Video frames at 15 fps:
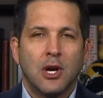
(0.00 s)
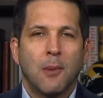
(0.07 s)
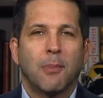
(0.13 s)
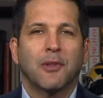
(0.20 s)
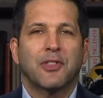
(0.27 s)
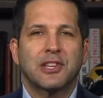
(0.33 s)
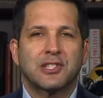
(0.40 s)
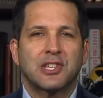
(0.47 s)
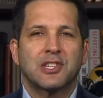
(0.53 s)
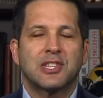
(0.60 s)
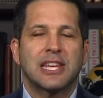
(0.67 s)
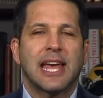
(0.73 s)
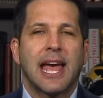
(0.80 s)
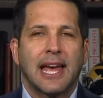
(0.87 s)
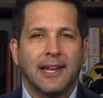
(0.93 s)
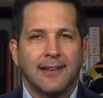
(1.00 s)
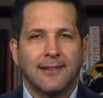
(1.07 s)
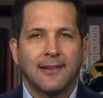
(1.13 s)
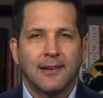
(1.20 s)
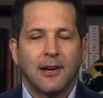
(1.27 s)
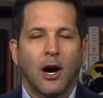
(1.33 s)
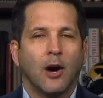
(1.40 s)
But this is the
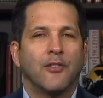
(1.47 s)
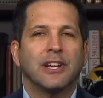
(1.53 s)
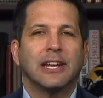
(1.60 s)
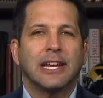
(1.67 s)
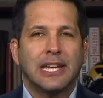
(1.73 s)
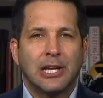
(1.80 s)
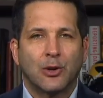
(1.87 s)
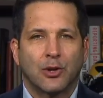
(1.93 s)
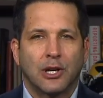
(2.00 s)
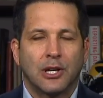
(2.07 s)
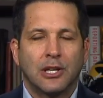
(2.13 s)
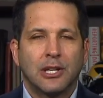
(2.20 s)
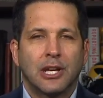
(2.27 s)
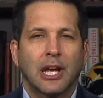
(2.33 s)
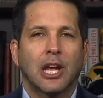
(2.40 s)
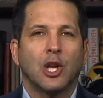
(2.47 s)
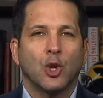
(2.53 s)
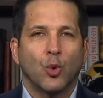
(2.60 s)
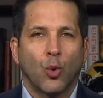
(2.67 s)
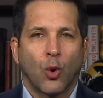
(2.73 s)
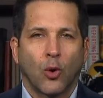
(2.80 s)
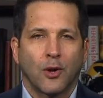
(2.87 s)
end of an era in New
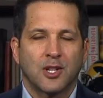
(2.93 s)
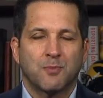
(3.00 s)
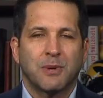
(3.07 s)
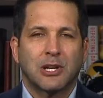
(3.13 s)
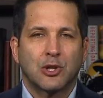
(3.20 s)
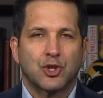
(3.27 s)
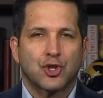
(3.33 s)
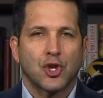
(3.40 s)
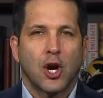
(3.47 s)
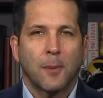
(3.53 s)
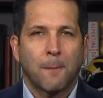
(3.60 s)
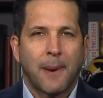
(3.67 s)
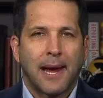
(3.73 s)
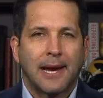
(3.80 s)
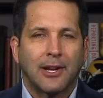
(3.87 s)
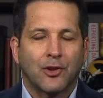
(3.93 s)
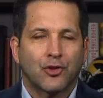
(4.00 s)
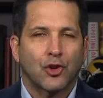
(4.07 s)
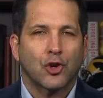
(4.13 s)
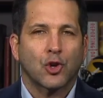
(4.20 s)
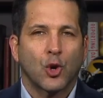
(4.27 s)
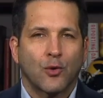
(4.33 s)
Orleans because Sean Payton
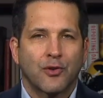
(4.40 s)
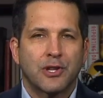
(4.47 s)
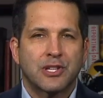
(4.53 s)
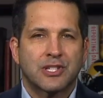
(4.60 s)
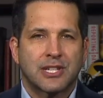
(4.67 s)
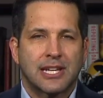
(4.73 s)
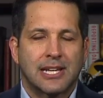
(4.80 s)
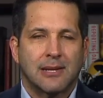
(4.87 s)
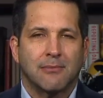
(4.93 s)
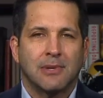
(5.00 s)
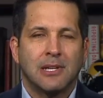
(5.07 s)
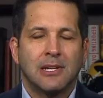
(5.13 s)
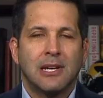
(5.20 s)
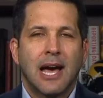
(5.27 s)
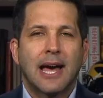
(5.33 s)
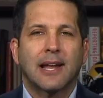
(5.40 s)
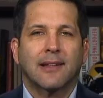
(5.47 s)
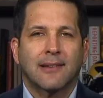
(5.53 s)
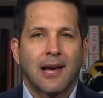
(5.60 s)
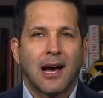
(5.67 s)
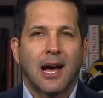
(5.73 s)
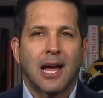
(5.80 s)
took over this team at a
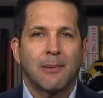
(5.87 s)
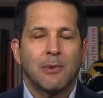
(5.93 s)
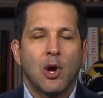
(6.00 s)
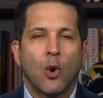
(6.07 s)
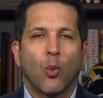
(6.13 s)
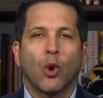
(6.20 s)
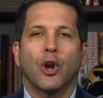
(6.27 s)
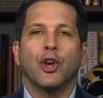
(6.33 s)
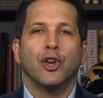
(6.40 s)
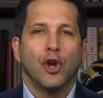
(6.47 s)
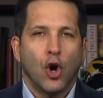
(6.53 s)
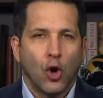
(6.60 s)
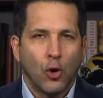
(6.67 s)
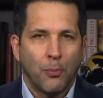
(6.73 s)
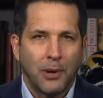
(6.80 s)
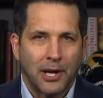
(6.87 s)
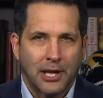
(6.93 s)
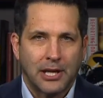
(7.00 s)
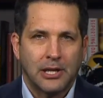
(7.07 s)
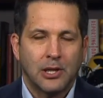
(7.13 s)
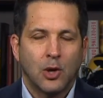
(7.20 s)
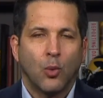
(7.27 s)
time where
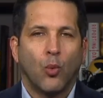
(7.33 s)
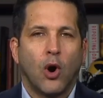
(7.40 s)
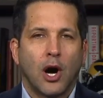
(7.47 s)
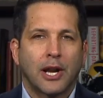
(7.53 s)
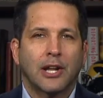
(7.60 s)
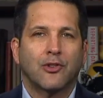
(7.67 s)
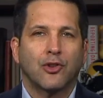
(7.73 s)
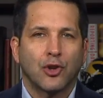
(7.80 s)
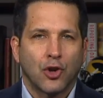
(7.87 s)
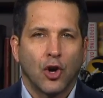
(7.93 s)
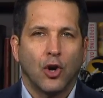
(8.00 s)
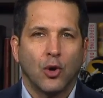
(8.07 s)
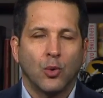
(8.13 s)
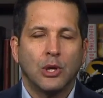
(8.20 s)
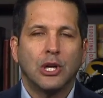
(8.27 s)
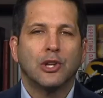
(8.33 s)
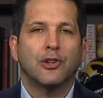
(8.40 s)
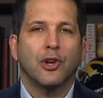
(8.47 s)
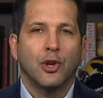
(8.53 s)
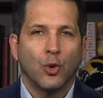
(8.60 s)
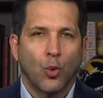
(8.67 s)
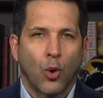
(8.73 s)
nobody wanted to go
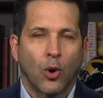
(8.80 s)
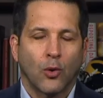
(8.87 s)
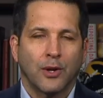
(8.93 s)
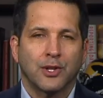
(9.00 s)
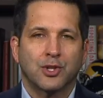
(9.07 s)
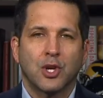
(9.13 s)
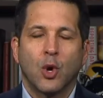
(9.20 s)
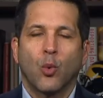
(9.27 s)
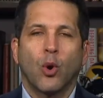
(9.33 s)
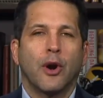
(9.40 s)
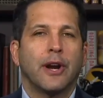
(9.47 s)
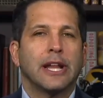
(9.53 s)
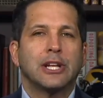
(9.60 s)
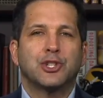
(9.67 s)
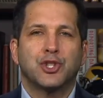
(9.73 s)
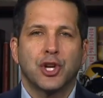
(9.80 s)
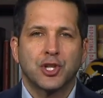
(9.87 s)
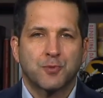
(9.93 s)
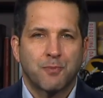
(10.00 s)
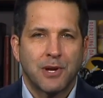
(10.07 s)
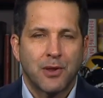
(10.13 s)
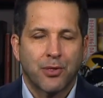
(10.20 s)
to New Orleans, where it had
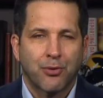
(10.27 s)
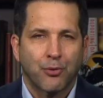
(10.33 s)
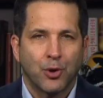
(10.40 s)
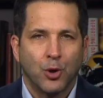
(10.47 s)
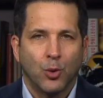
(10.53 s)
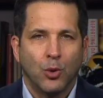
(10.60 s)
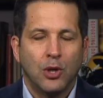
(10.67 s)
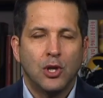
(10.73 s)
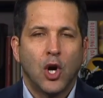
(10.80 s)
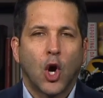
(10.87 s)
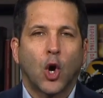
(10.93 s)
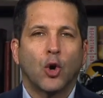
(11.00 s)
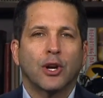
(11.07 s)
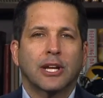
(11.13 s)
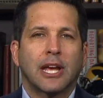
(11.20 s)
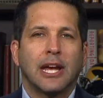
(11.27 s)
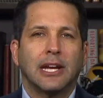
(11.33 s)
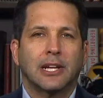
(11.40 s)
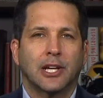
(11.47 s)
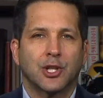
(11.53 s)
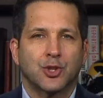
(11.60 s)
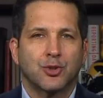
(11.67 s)
just been through
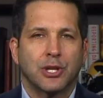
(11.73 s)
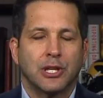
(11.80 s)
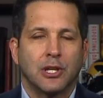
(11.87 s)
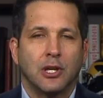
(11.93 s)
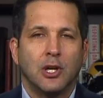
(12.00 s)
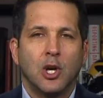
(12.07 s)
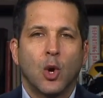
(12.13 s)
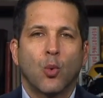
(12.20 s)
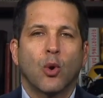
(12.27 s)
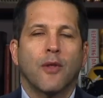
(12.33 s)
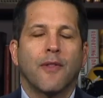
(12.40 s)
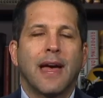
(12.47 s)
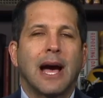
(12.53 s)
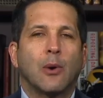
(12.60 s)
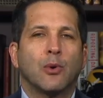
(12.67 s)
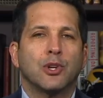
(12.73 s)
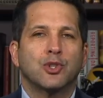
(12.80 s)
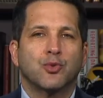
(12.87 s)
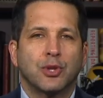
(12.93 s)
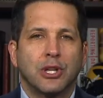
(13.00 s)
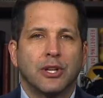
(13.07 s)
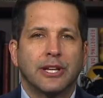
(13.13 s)
Hurricane Katrina, where that was
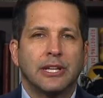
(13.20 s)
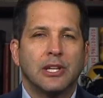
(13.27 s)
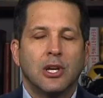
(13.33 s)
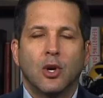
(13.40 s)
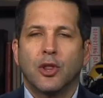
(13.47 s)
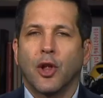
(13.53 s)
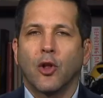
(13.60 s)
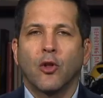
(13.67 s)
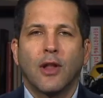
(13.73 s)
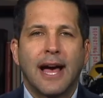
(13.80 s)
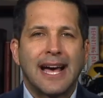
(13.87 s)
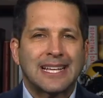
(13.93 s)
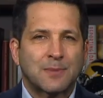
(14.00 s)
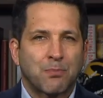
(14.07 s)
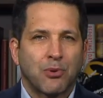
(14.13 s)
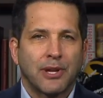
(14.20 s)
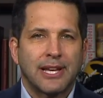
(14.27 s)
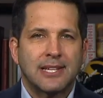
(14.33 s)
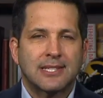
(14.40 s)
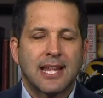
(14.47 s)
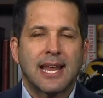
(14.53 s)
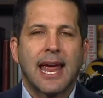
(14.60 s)
really the last
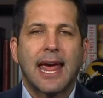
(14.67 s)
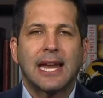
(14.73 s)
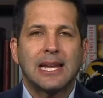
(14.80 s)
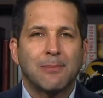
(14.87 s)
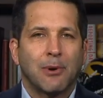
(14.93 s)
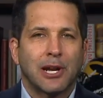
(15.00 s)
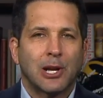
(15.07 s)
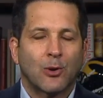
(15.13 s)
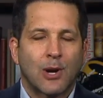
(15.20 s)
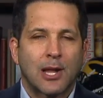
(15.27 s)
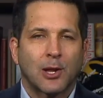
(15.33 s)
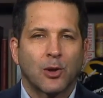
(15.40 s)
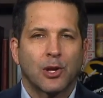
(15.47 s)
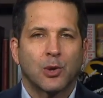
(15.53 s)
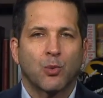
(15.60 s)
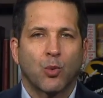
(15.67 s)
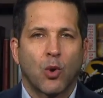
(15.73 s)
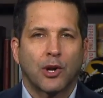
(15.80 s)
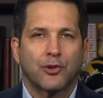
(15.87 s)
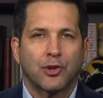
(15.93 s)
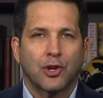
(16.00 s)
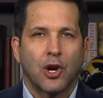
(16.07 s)
place that anybody around the league would
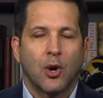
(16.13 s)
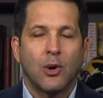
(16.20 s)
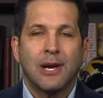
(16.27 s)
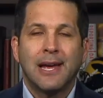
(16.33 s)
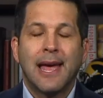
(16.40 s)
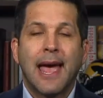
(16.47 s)
want to go.